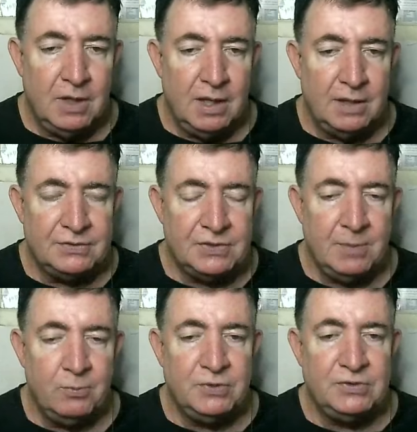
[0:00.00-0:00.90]
Uh,
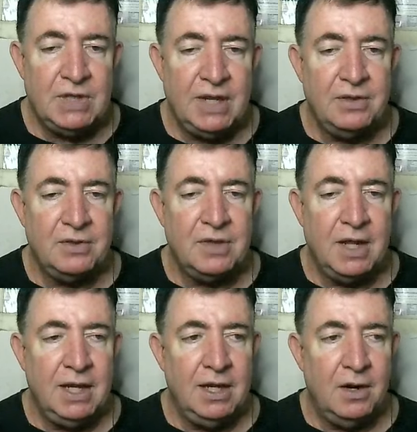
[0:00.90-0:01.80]
some would say that
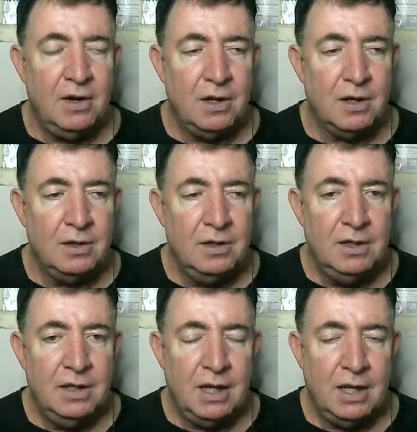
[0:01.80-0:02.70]
they are
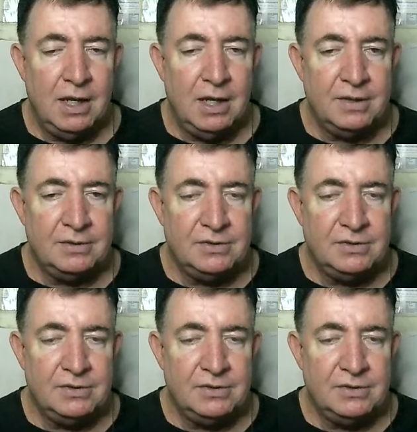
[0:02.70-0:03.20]
uh,